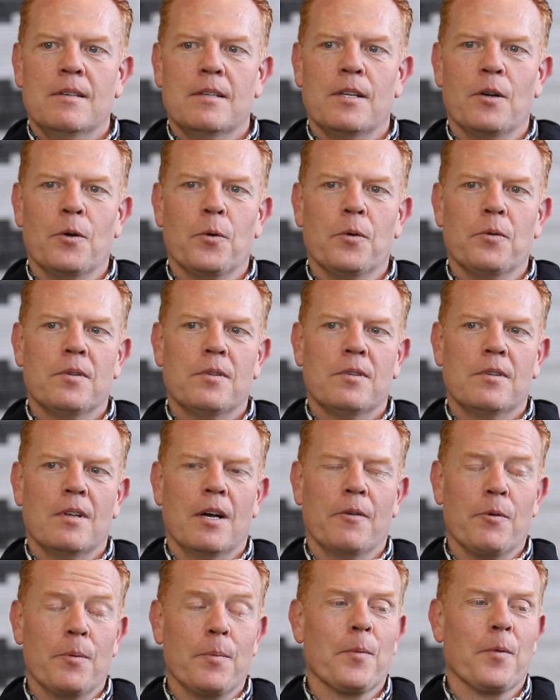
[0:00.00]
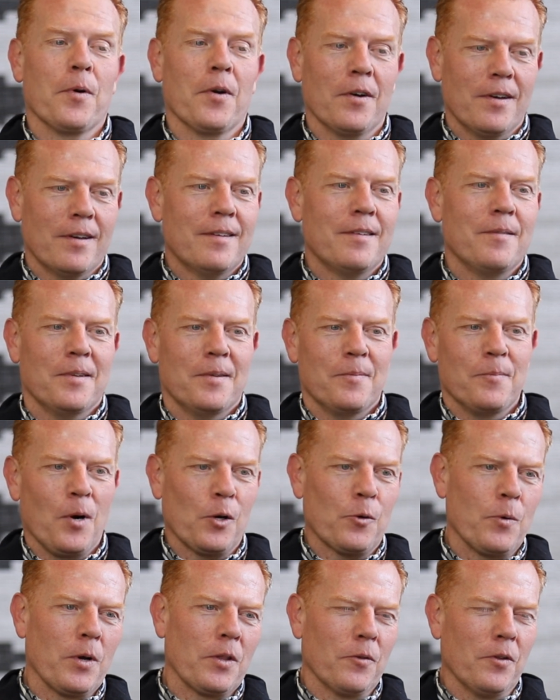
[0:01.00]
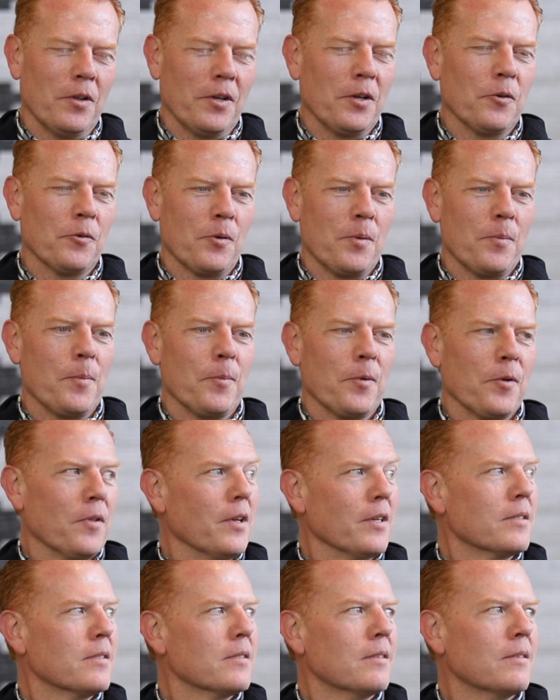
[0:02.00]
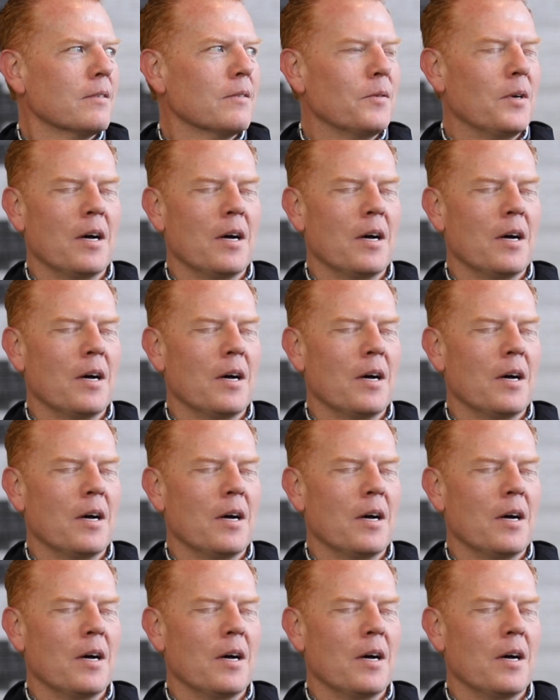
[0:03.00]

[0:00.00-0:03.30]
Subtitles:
I remember Mark Weatherly will remember this.